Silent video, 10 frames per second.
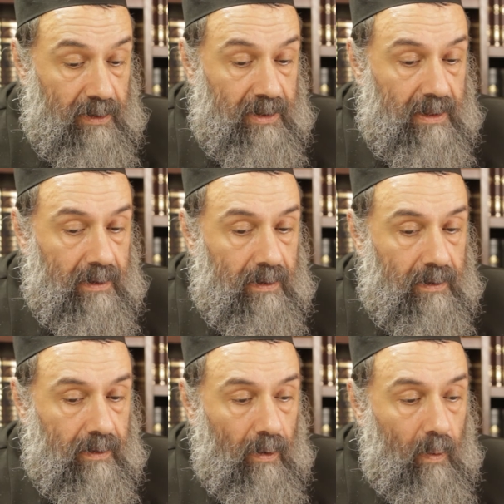
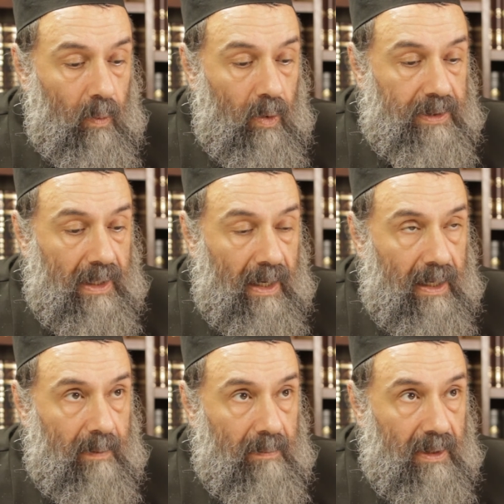didn't know what
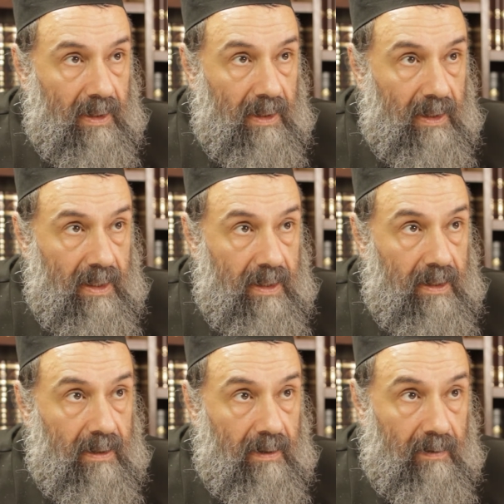I am
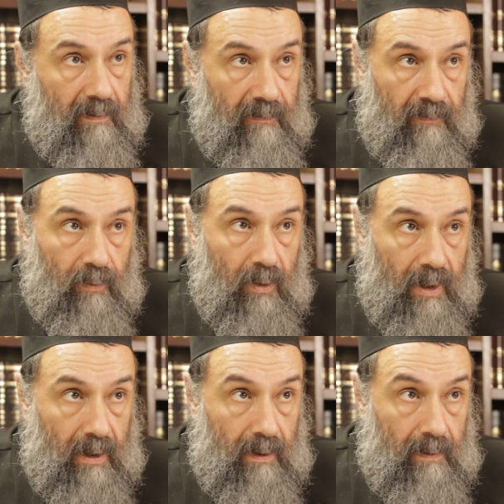here for.